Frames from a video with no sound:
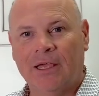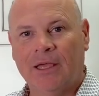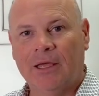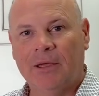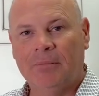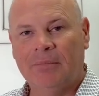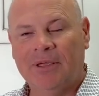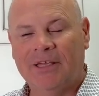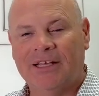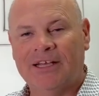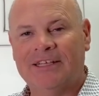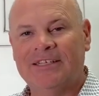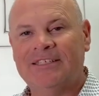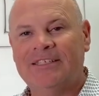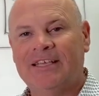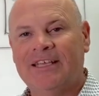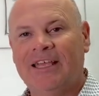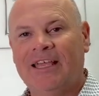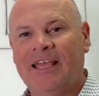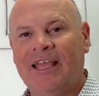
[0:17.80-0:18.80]
because
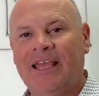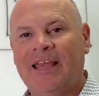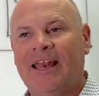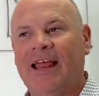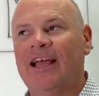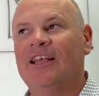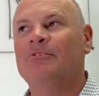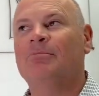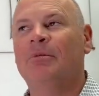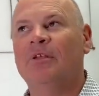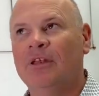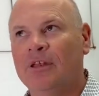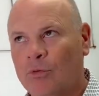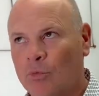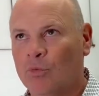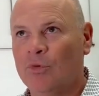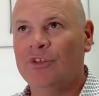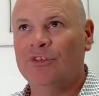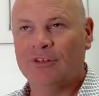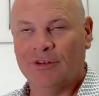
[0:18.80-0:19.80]
it has been
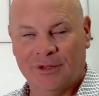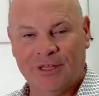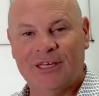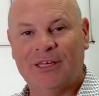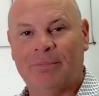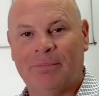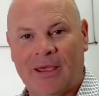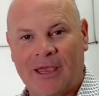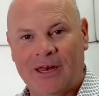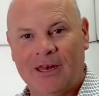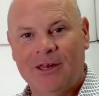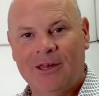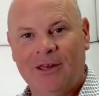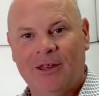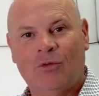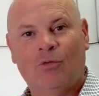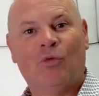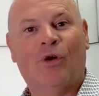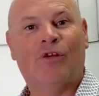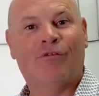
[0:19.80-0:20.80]
recently debated
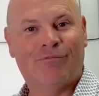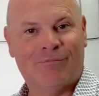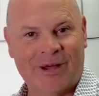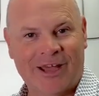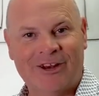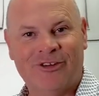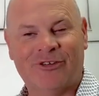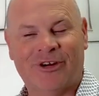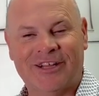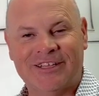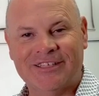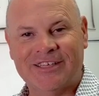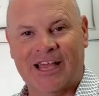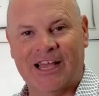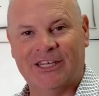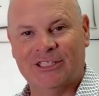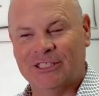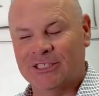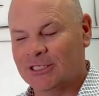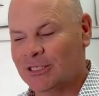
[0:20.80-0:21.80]
in one of my
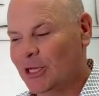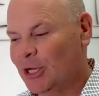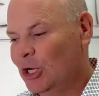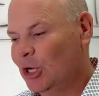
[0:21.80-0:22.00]
transactions